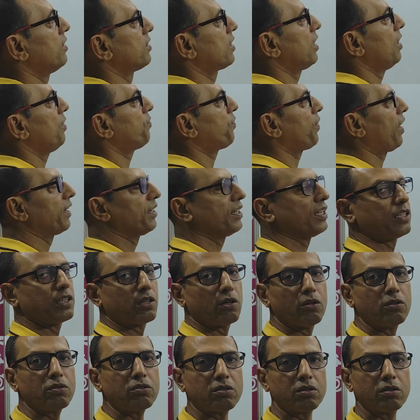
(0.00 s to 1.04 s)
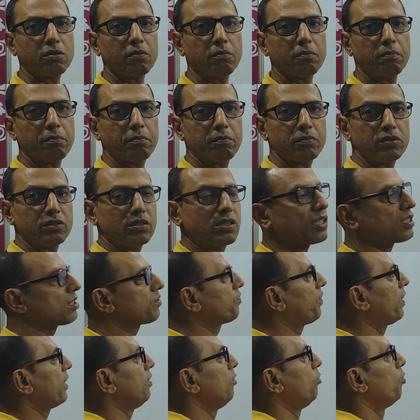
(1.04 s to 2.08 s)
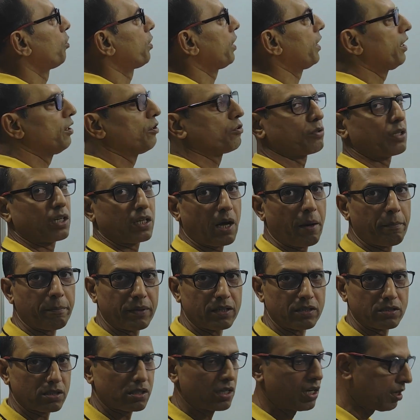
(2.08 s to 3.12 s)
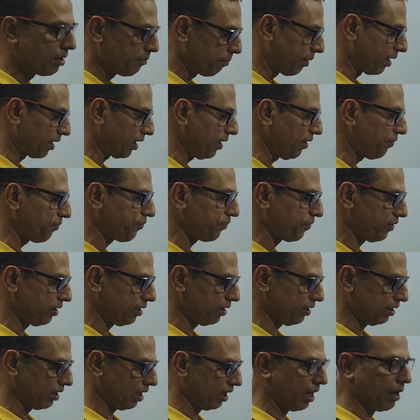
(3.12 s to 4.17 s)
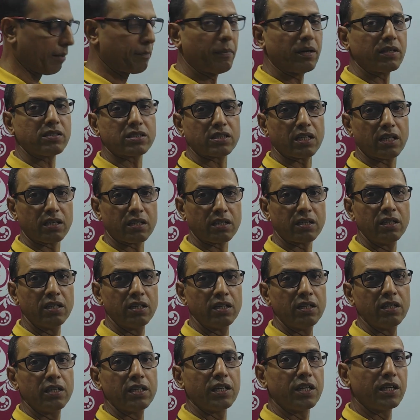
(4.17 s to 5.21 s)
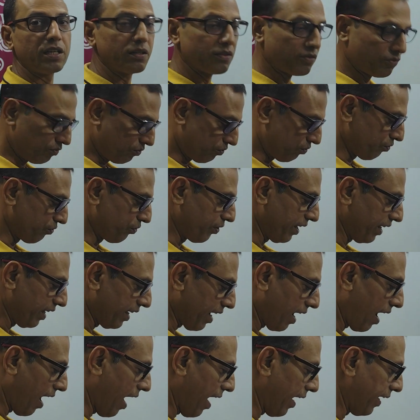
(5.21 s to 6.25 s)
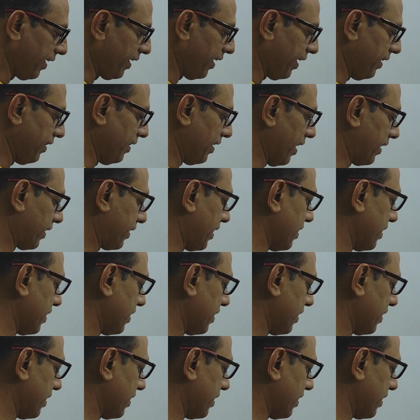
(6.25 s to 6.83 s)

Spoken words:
easily find it out just by looking into the numbers. But if the numbers are very high, in that